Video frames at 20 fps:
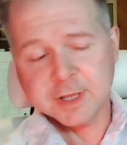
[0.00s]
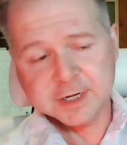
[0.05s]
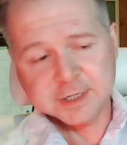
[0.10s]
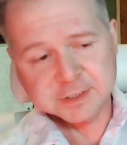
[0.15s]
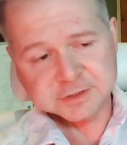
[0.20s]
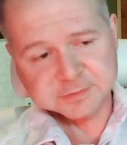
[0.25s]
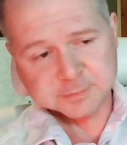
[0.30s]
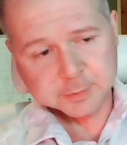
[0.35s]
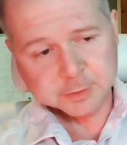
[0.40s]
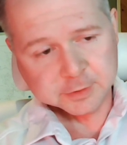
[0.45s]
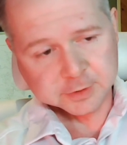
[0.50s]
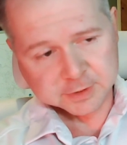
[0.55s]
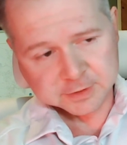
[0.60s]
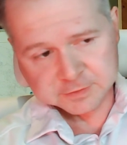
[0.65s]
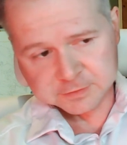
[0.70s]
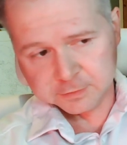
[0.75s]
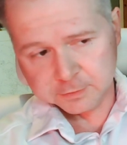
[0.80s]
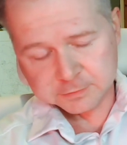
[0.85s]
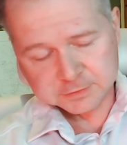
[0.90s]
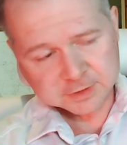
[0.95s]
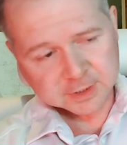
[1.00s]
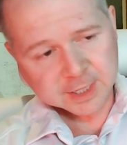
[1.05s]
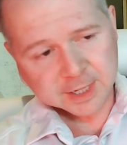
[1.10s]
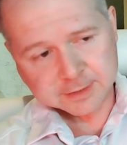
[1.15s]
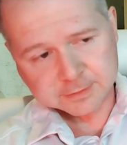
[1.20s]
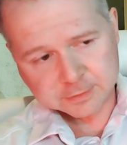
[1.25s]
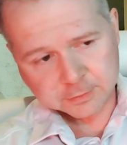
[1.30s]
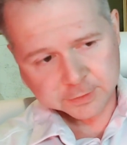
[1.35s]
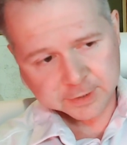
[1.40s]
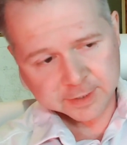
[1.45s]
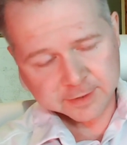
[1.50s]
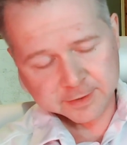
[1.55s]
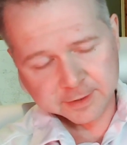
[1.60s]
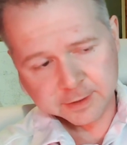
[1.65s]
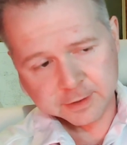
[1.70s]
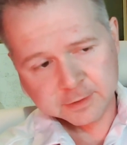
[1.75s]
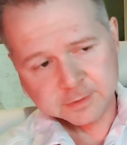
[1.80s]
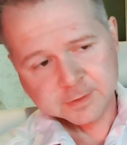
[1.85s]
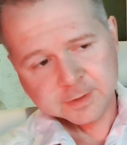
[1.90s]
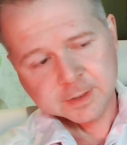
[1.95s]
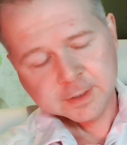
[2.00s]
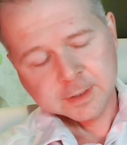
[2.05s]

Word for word: a disability. So there's a lot going on there.